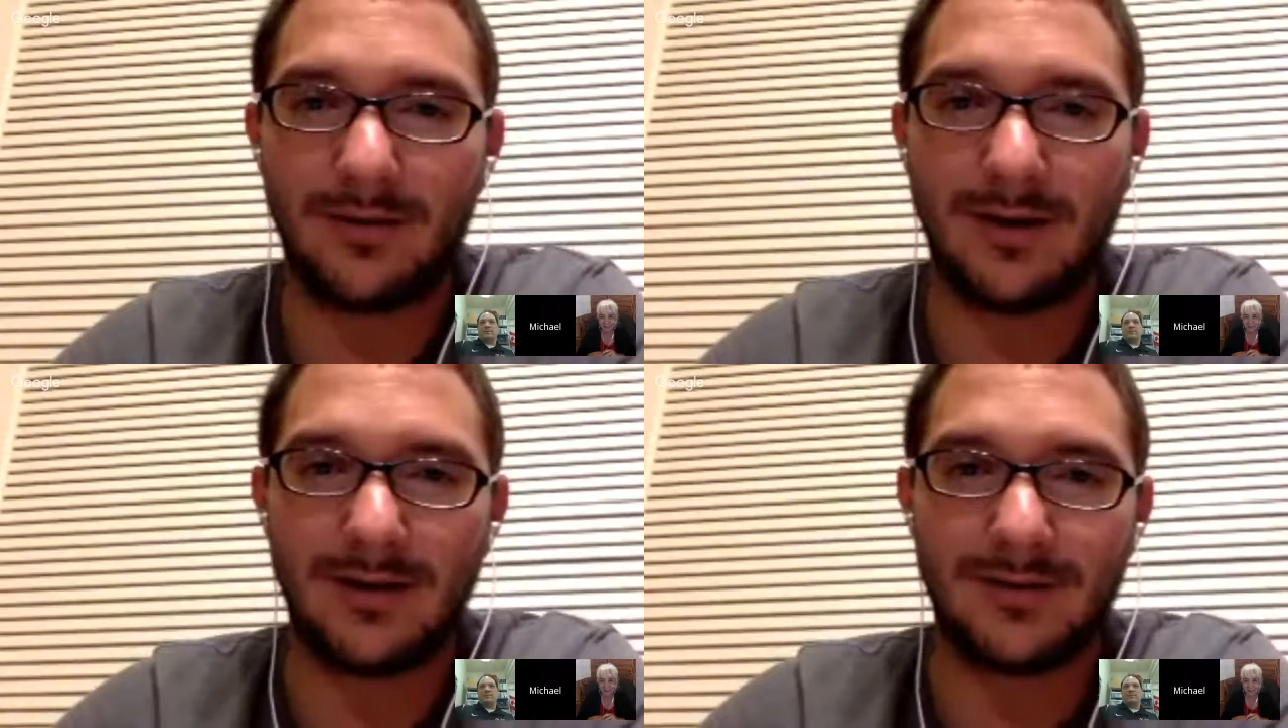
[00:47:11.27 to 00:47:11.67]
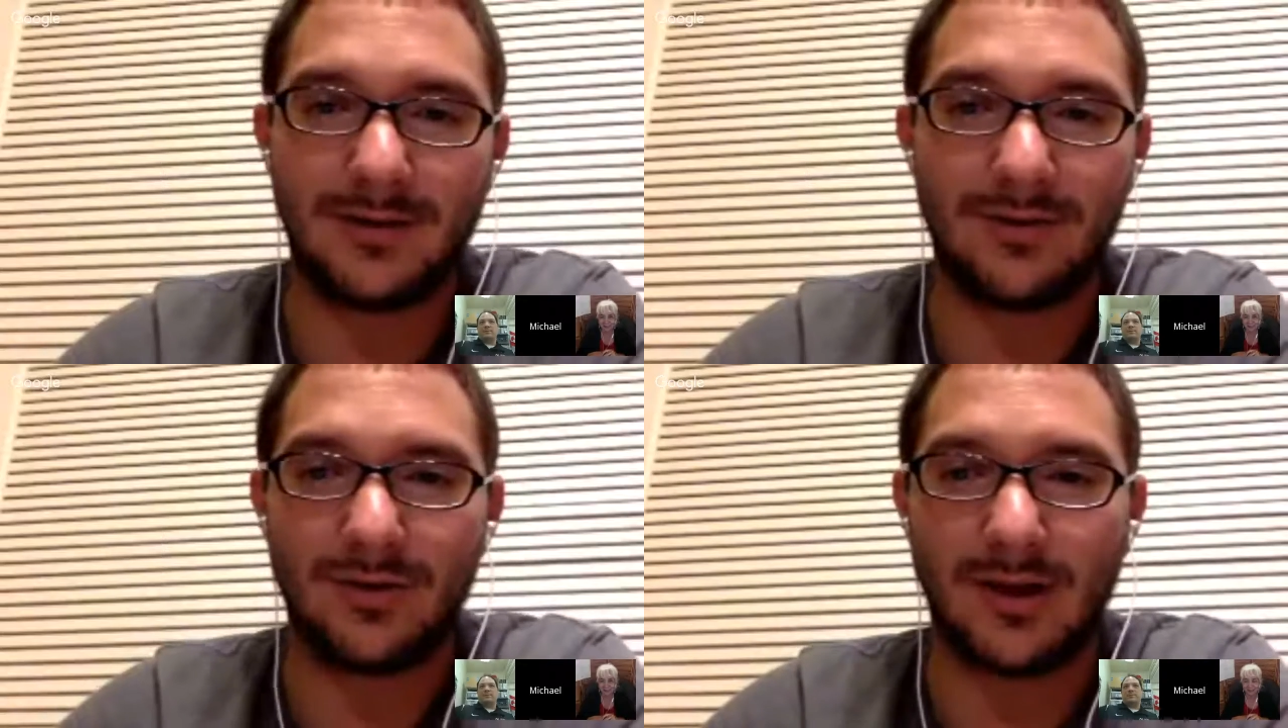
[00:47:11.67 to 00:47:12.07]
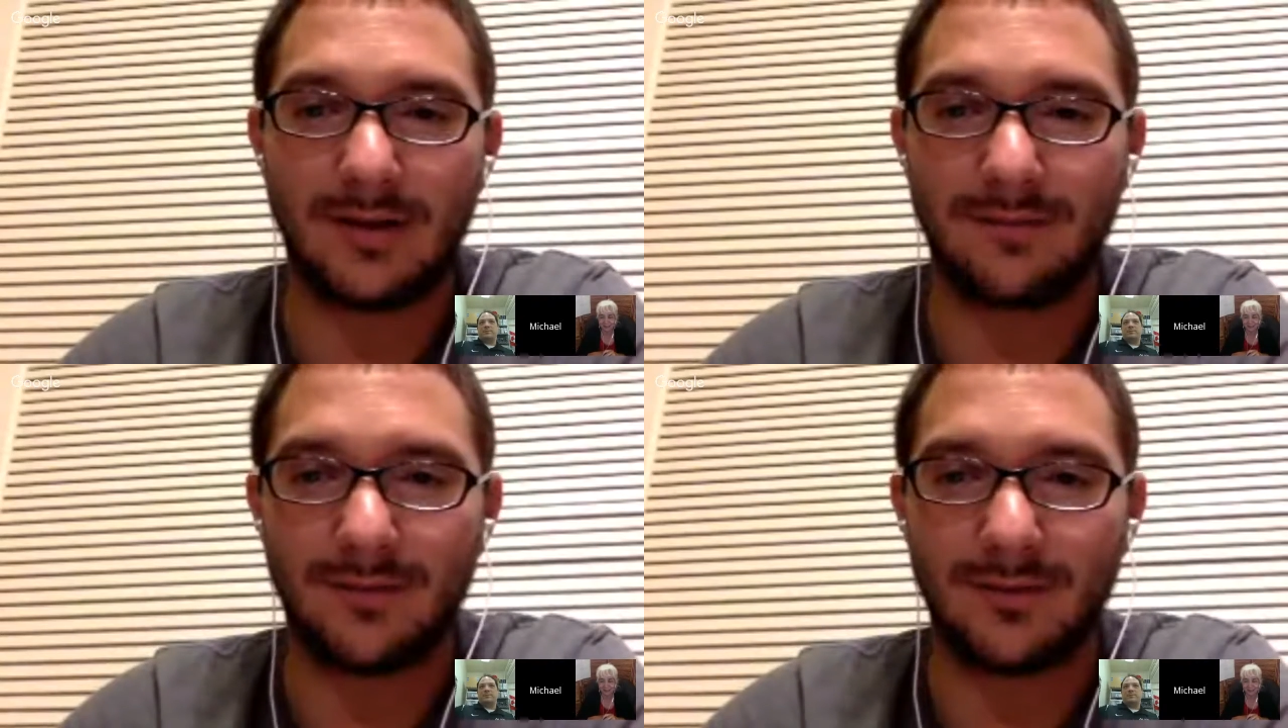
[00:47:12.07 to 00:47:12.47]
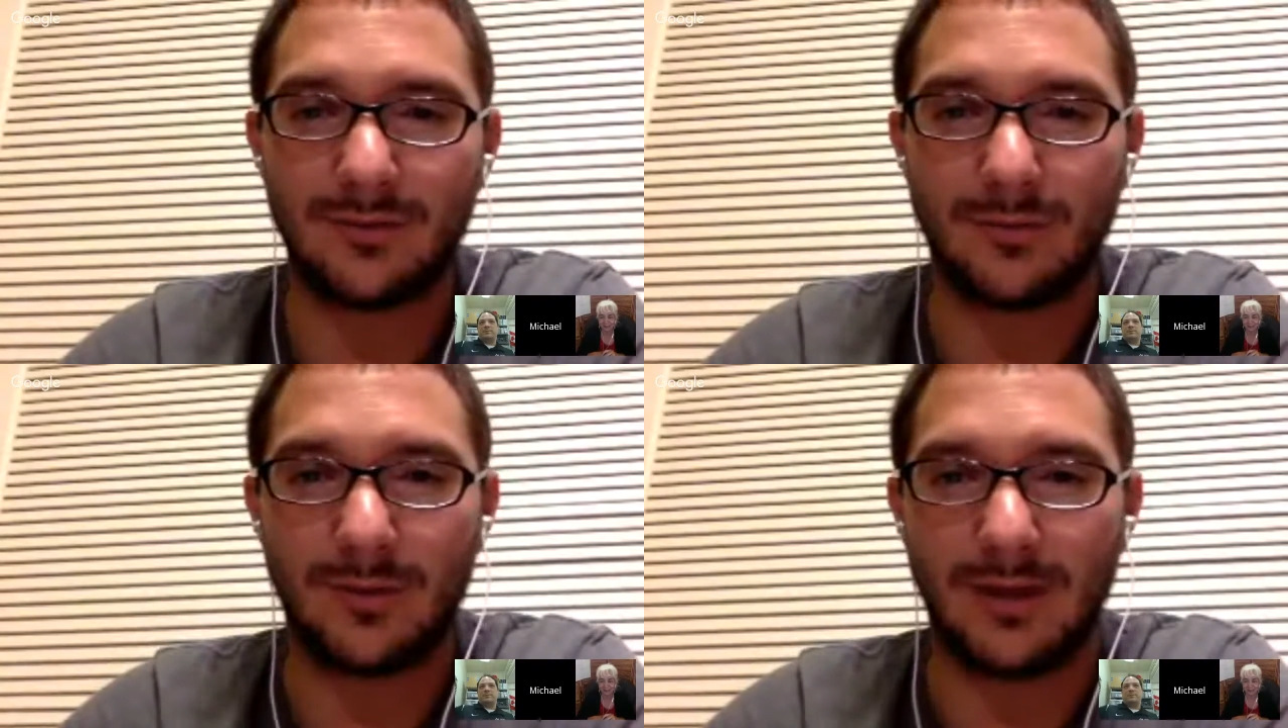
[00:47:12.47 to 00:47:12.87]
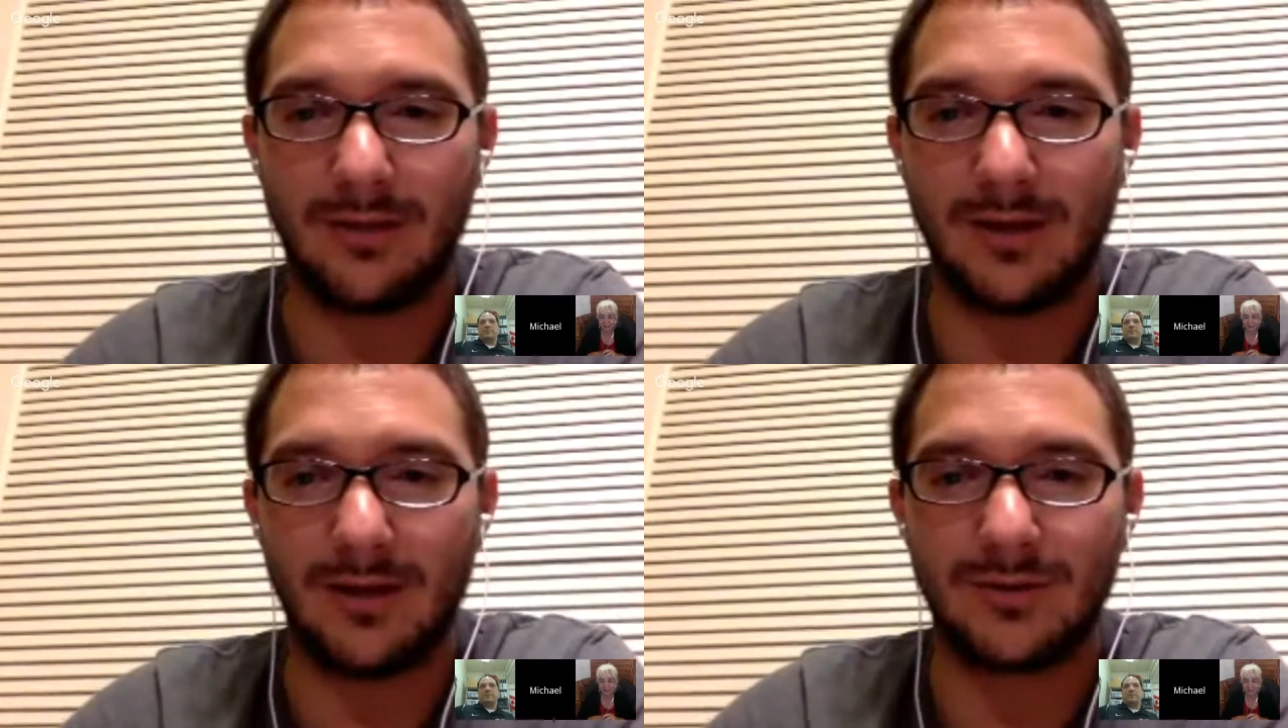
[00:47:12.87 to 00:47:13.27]
Paradise on July 1st. We'll be at
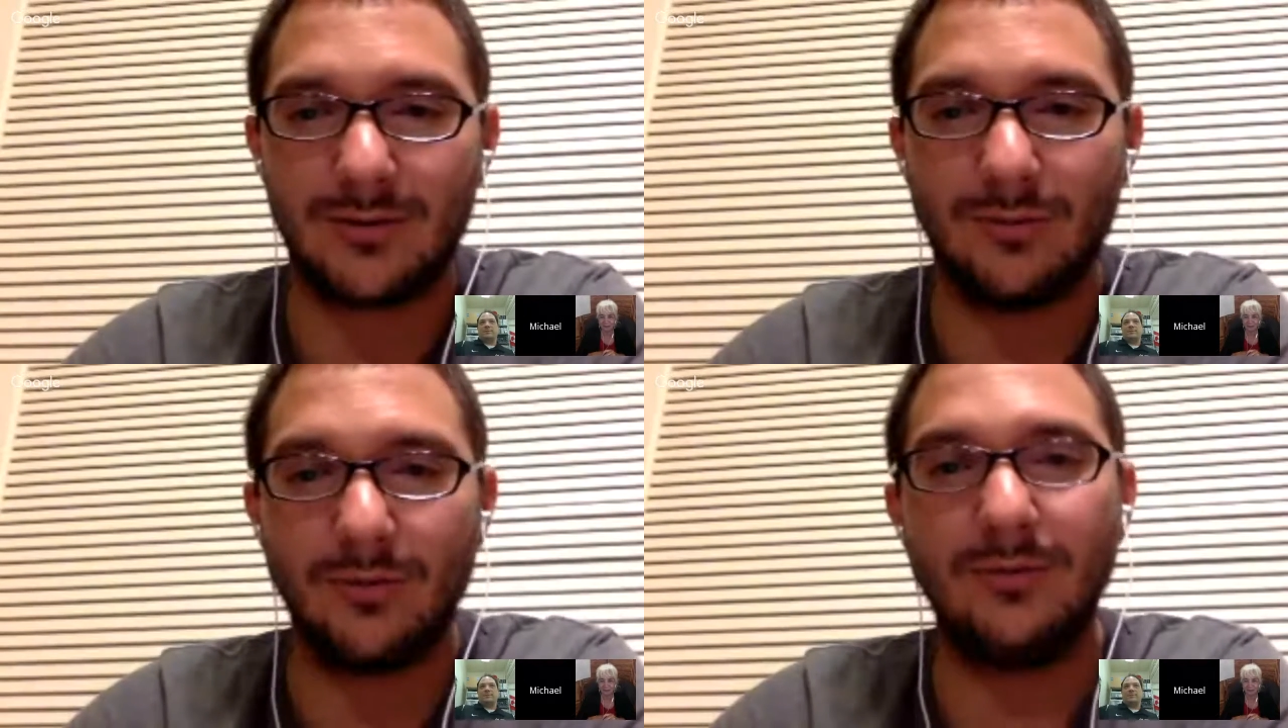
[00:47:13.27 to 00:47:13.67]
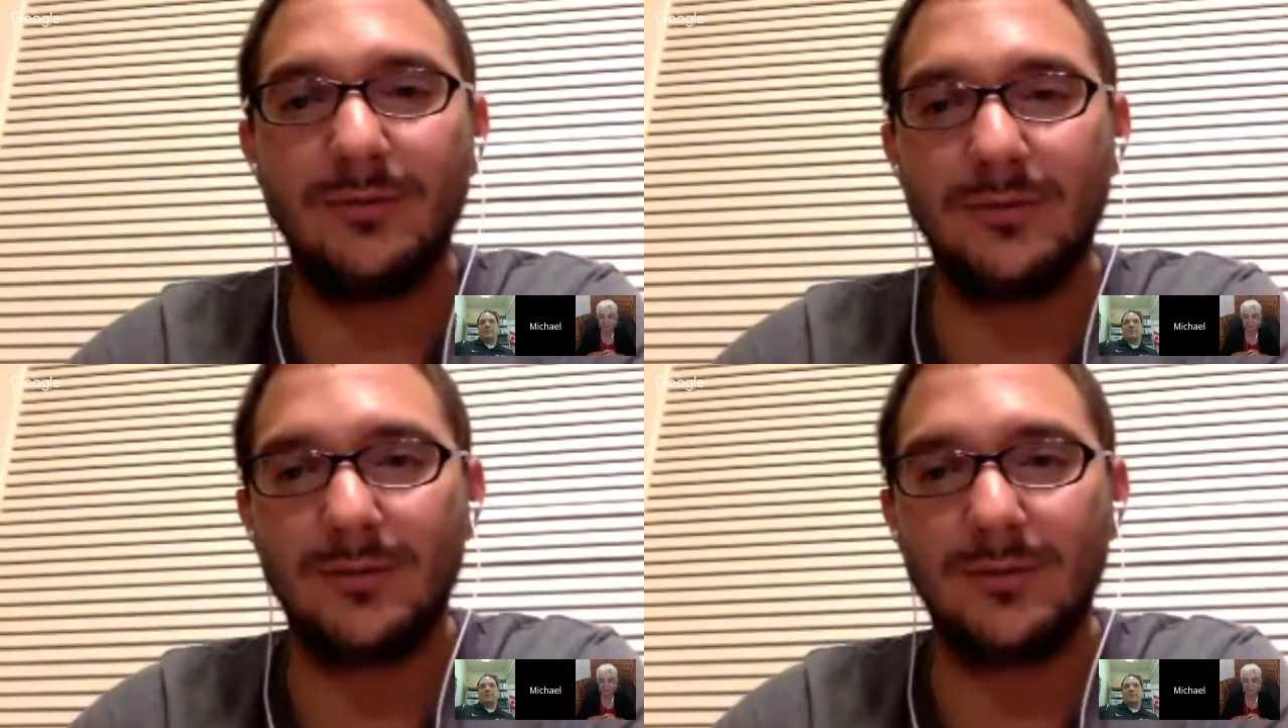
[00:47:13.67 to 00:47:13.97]
Iolani School.